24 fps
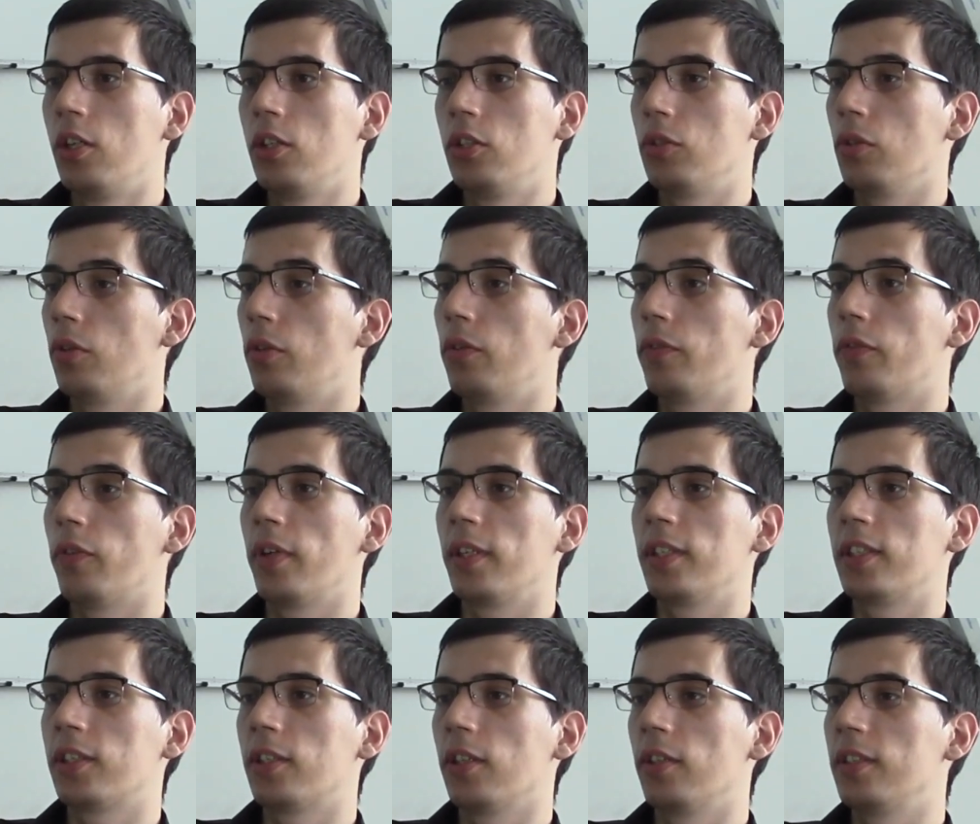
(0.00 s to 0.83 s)
So,
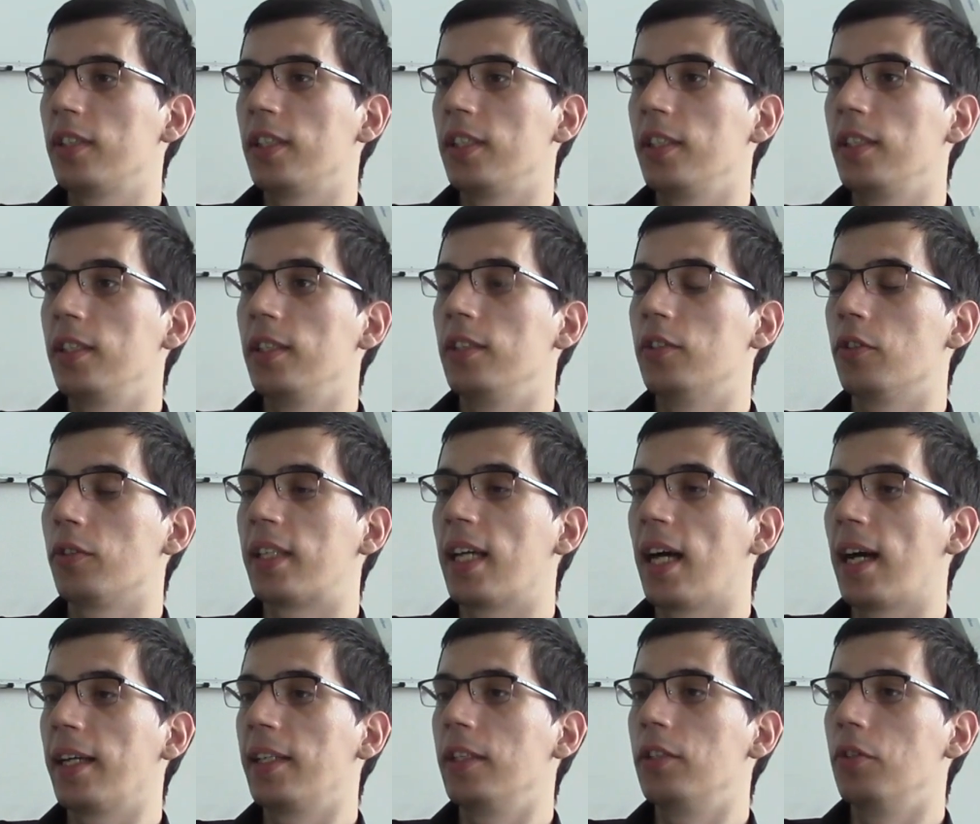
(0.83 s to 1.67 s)
for instance, in the
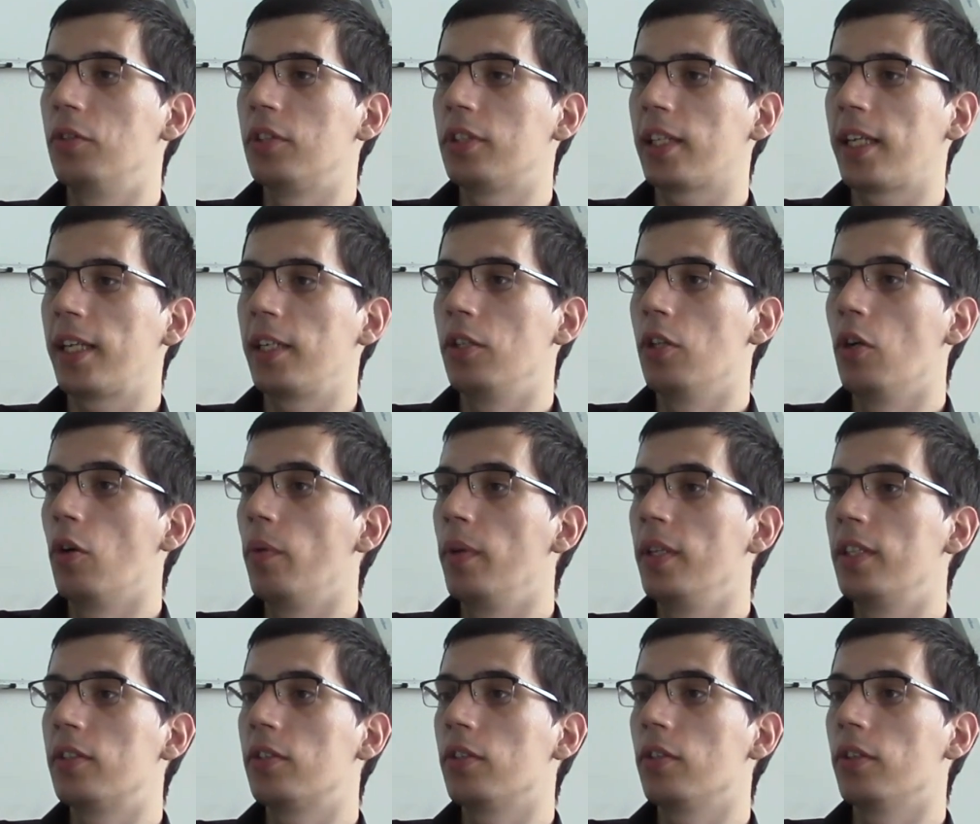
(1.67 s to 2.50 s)
car industry,
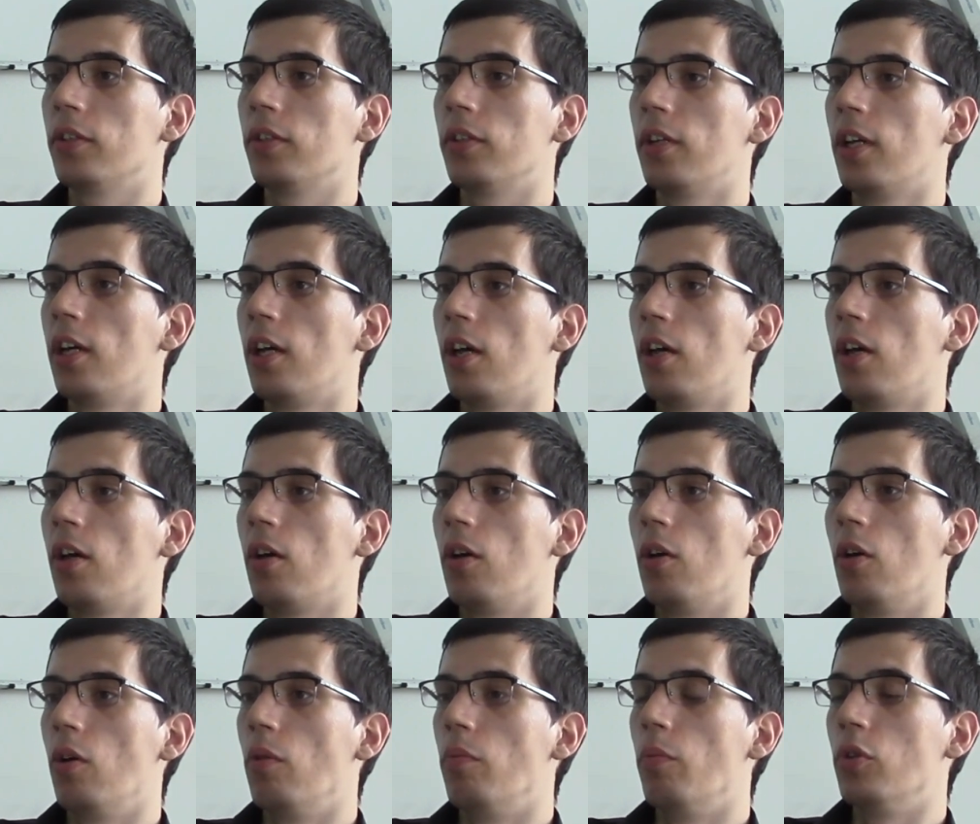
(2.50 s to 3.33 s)
now it's uh,
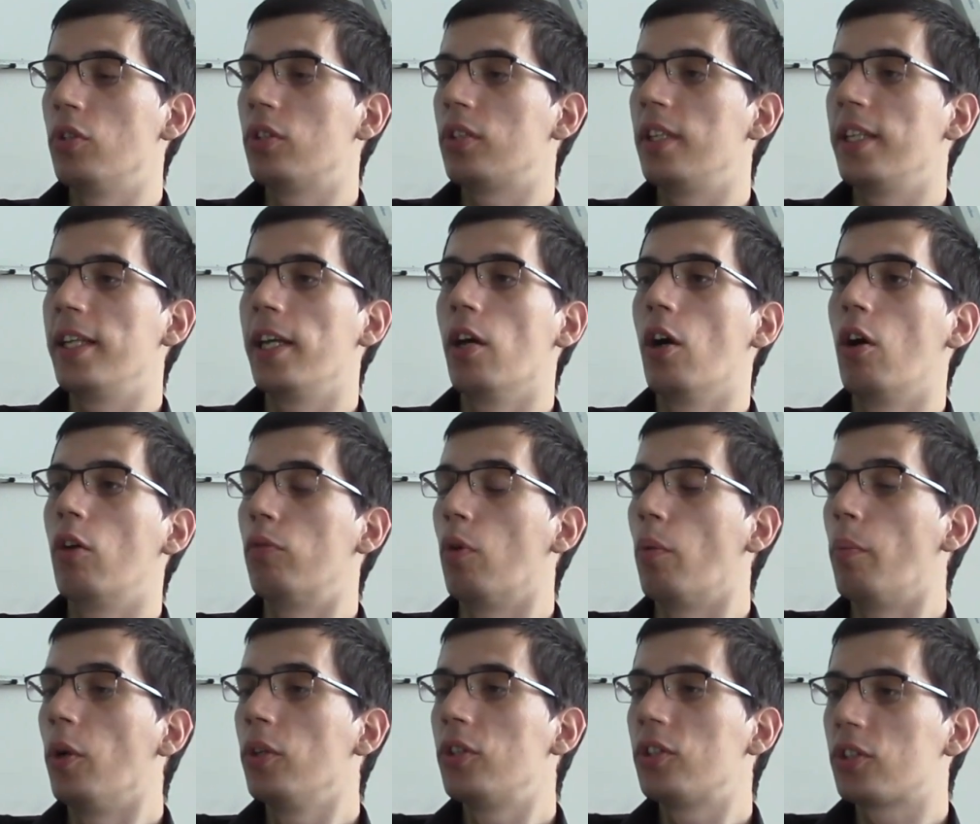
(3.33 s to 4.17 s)
Uh, mostly uh,
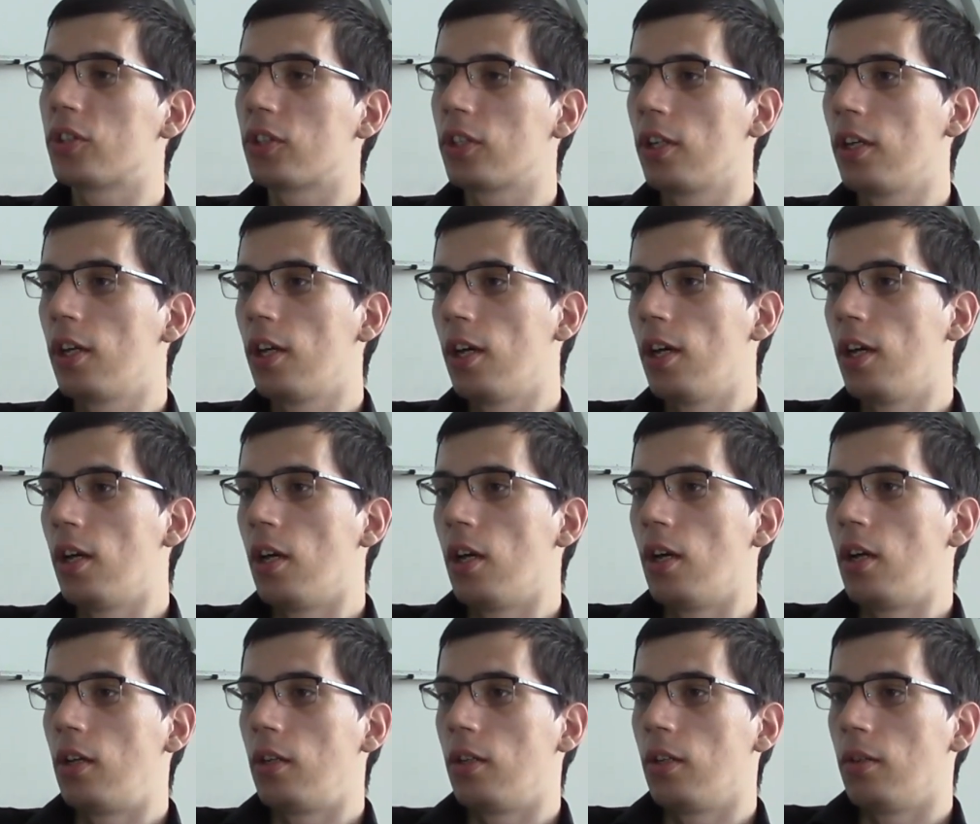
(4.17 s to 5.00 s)
robots,
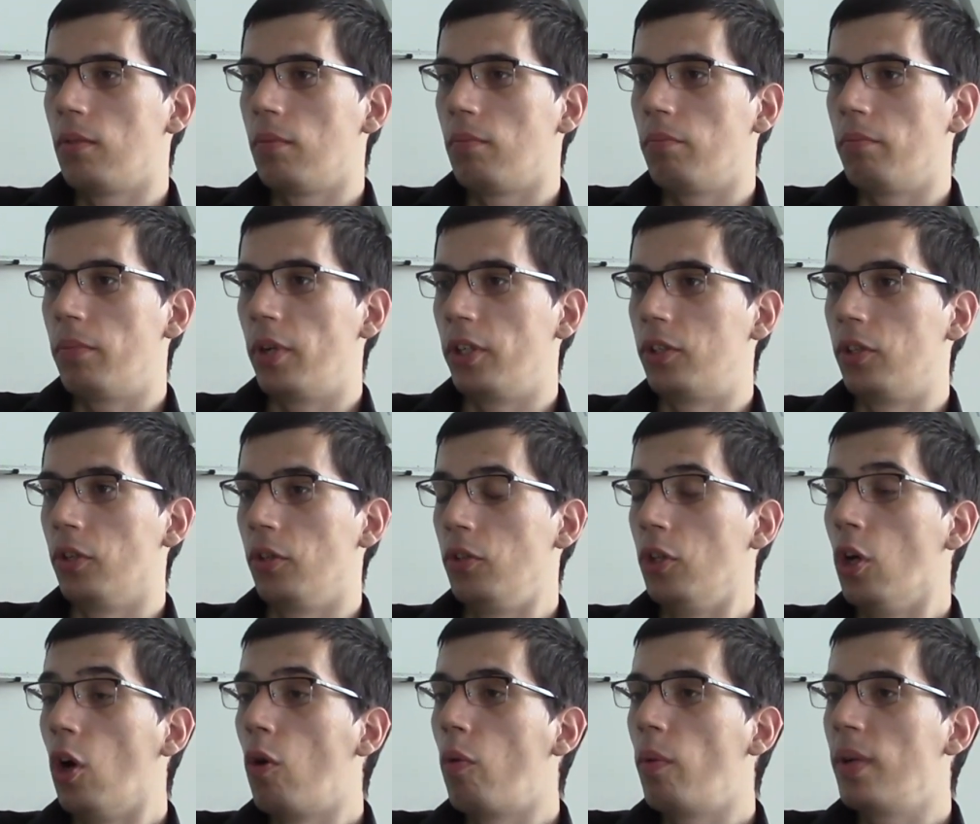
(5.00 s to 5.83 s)
but
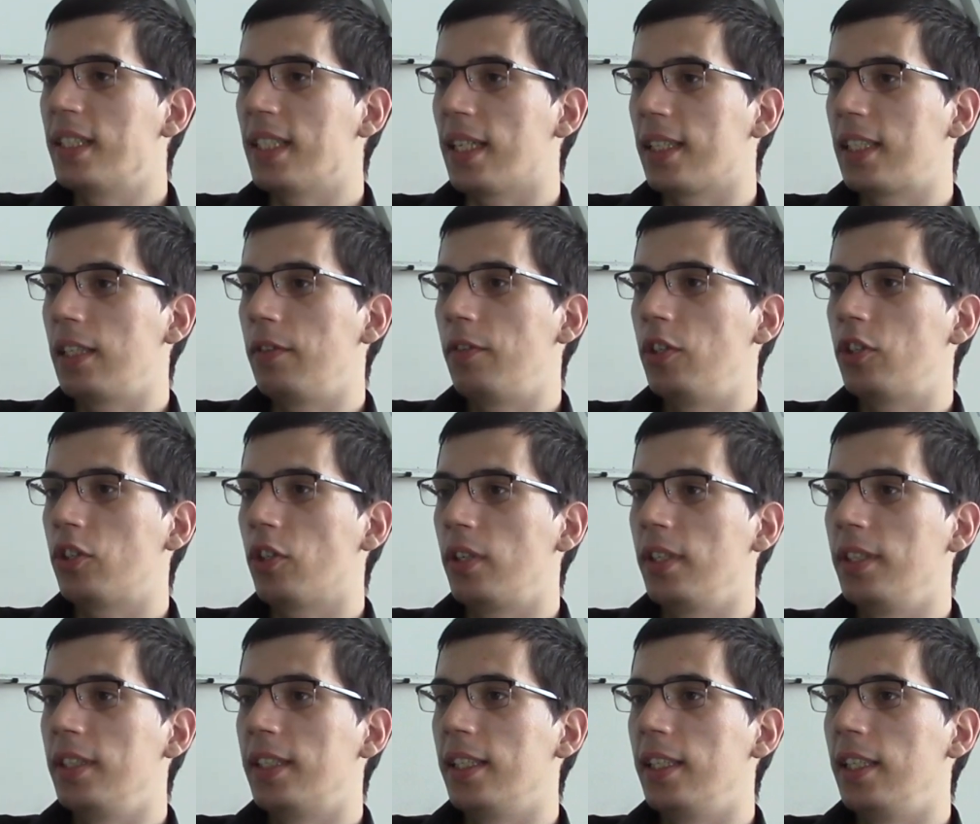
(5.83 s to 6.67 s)
uh, no, with
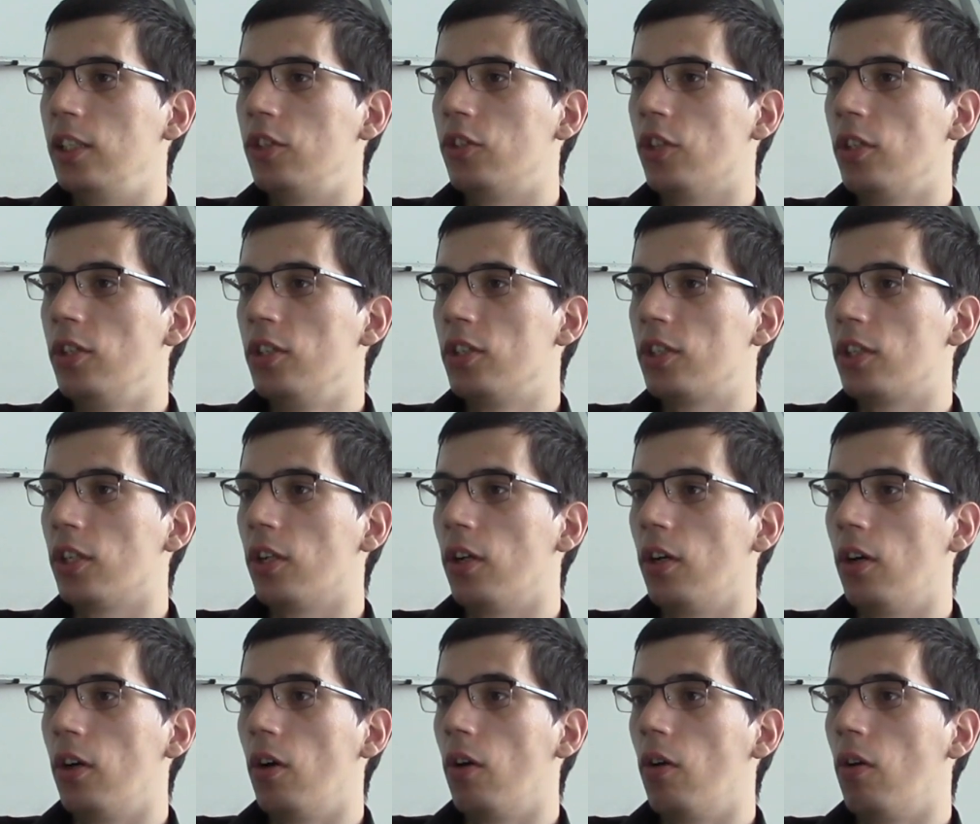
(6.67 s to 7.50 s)
artificial intelligence,
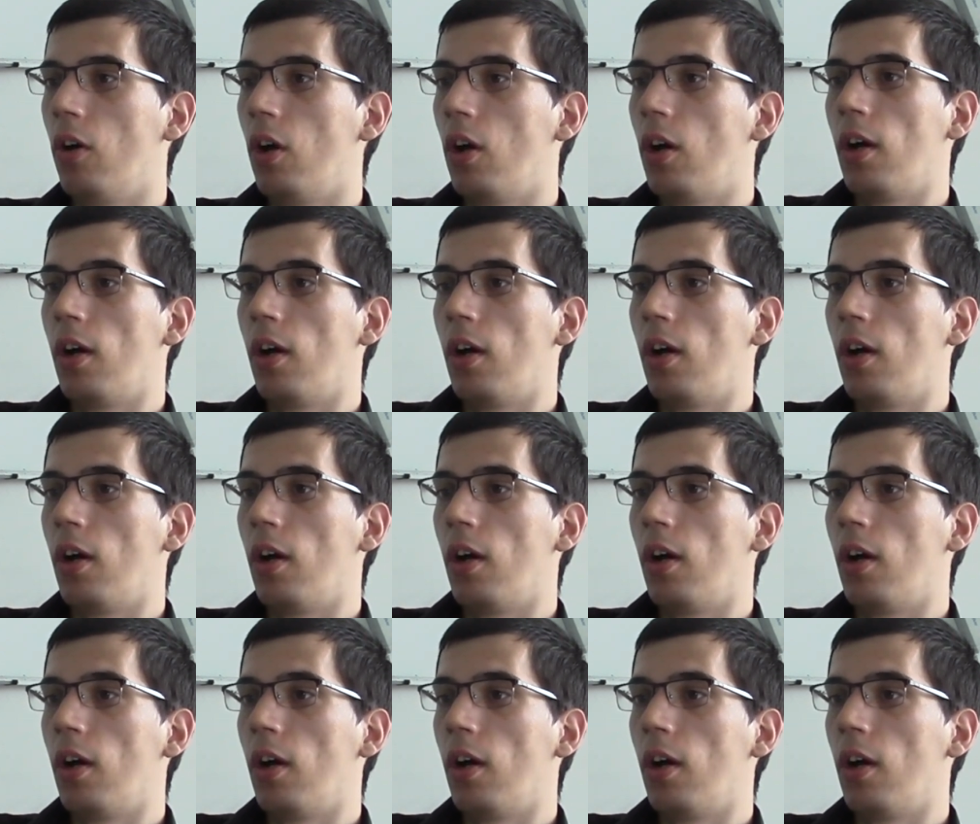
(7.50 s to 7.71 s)
uh,